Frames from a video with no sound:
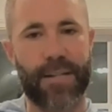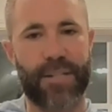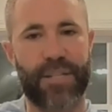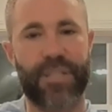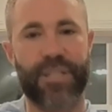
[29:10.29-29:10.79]

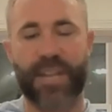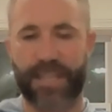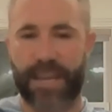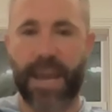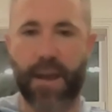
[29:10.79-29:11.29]
She just
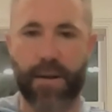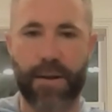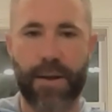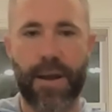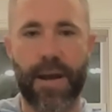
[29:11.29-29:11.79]
doesn't care.
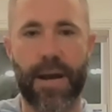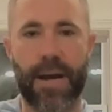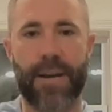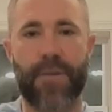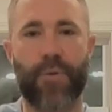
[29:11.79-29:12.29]

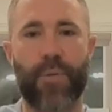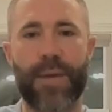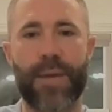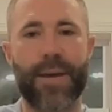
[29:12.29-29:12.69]
We'll